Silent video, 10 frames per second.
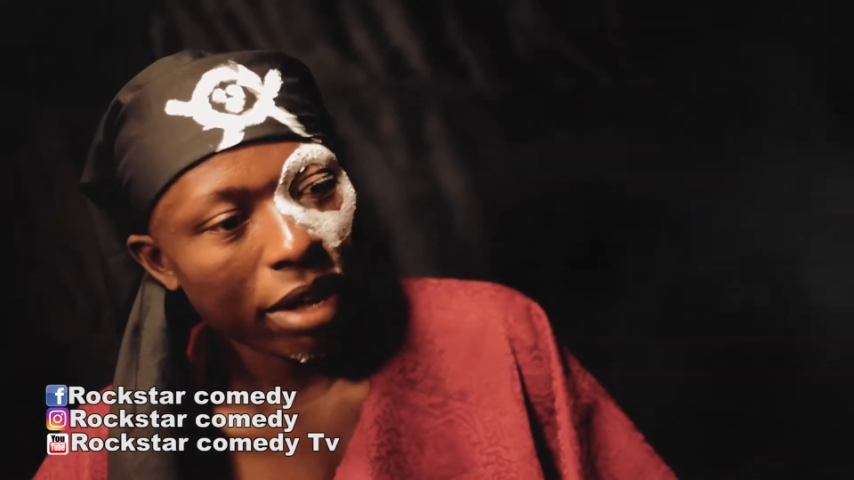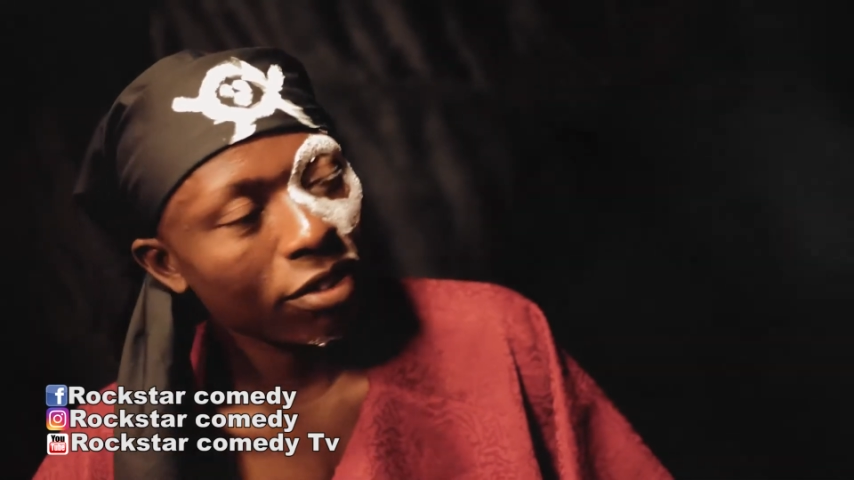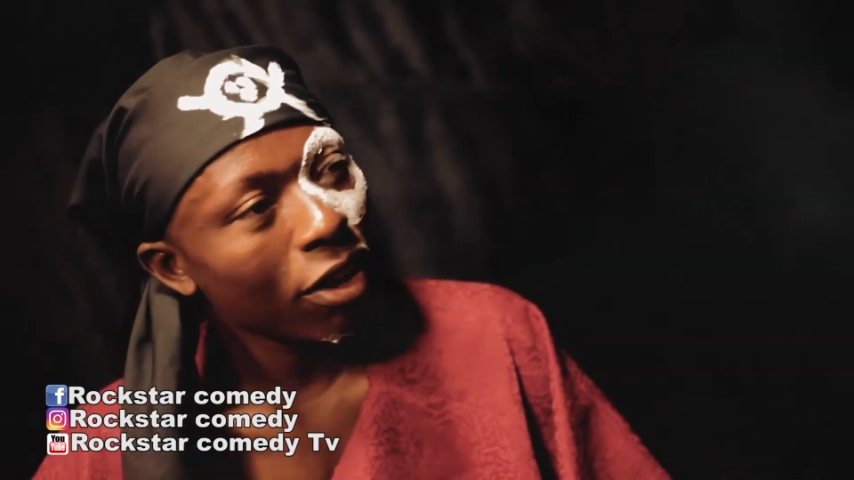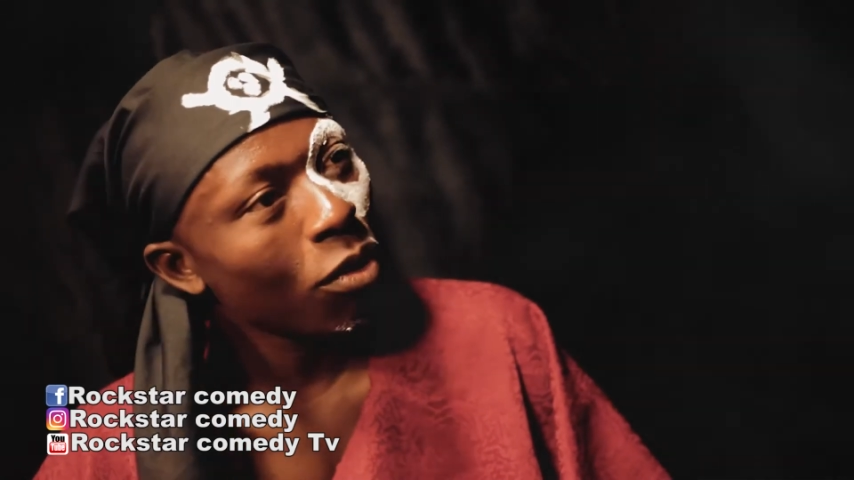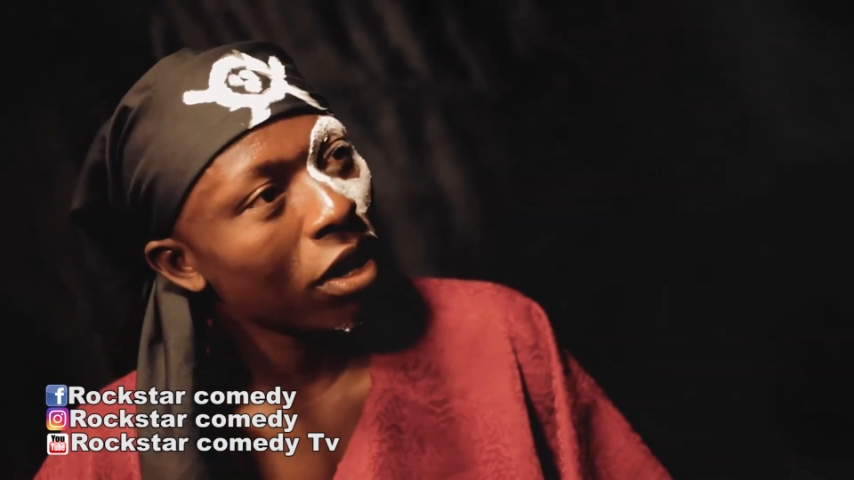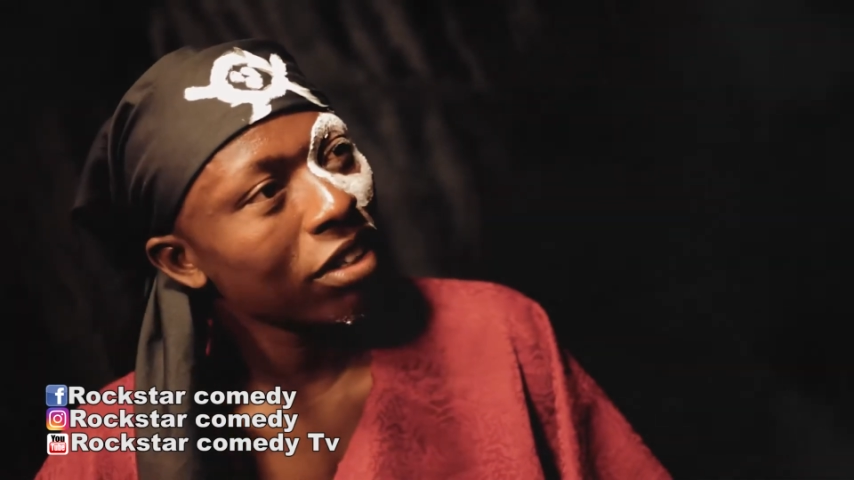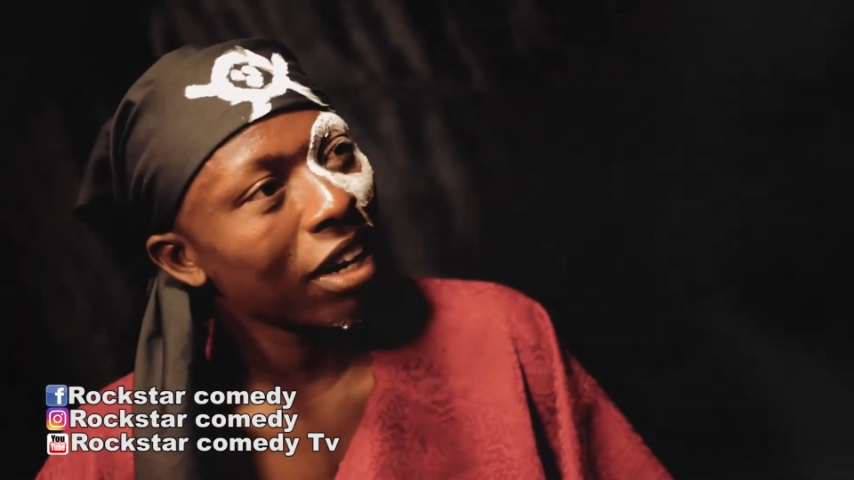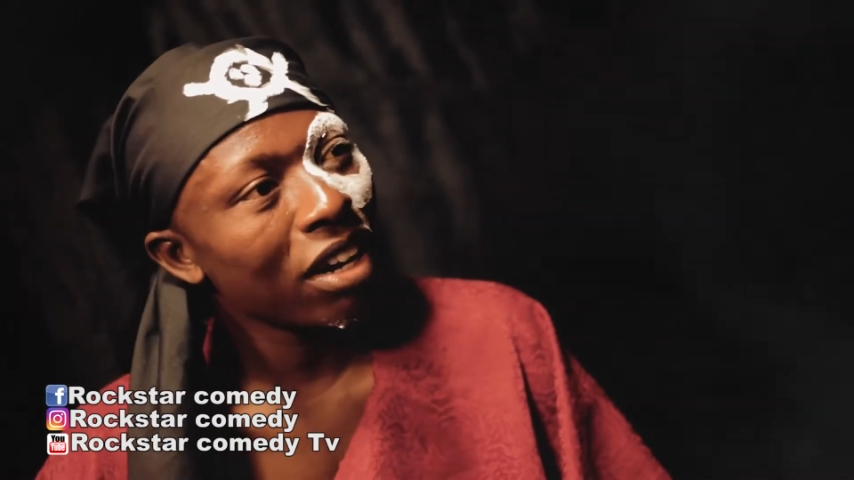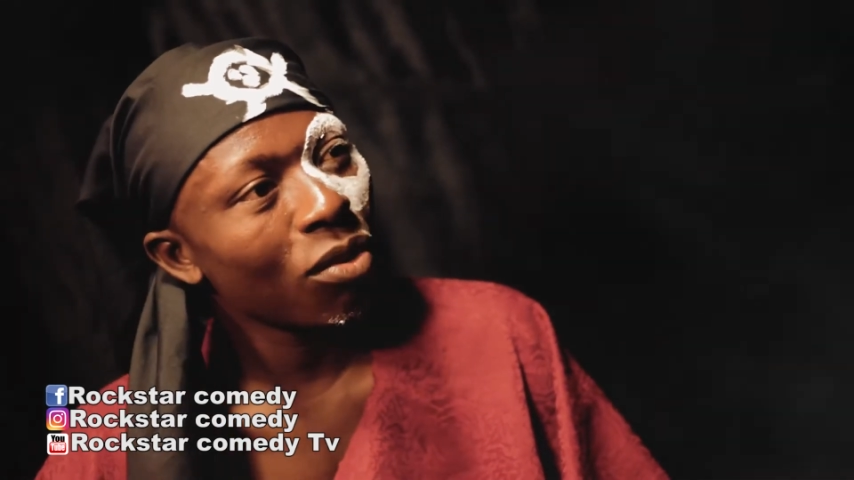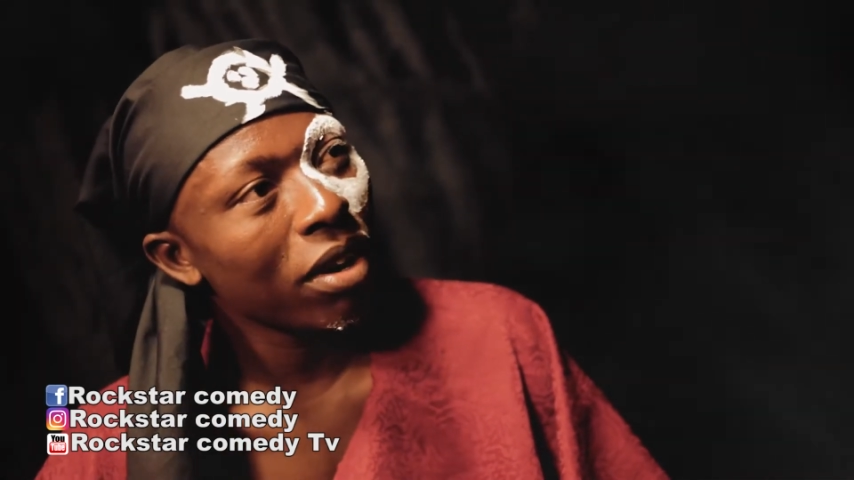My son, what you
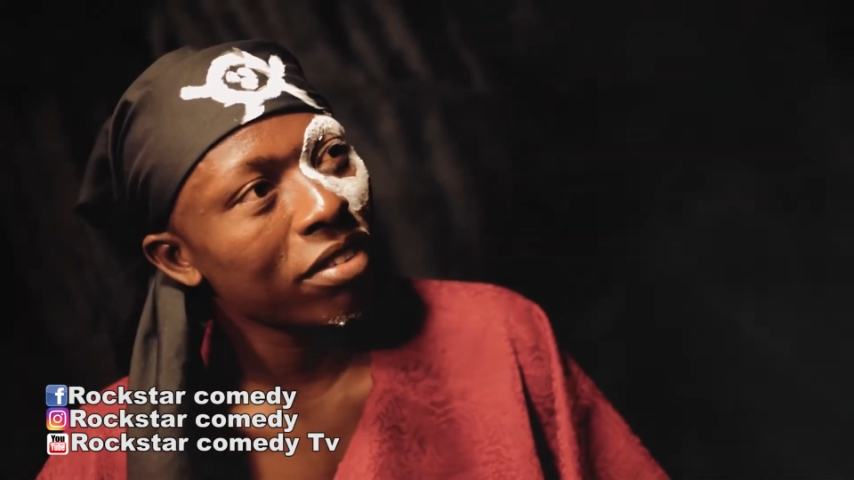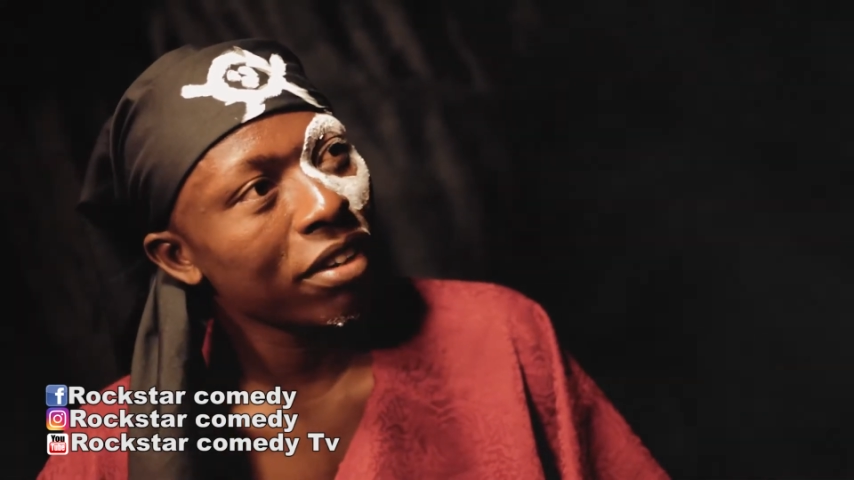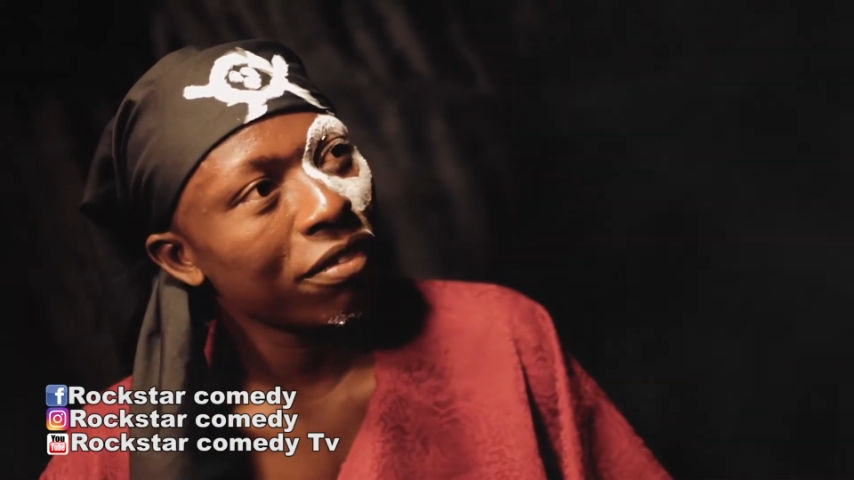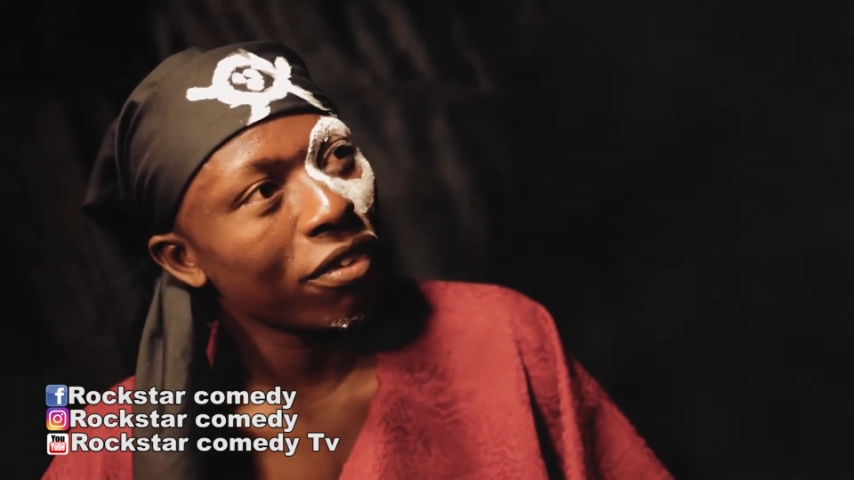are requesting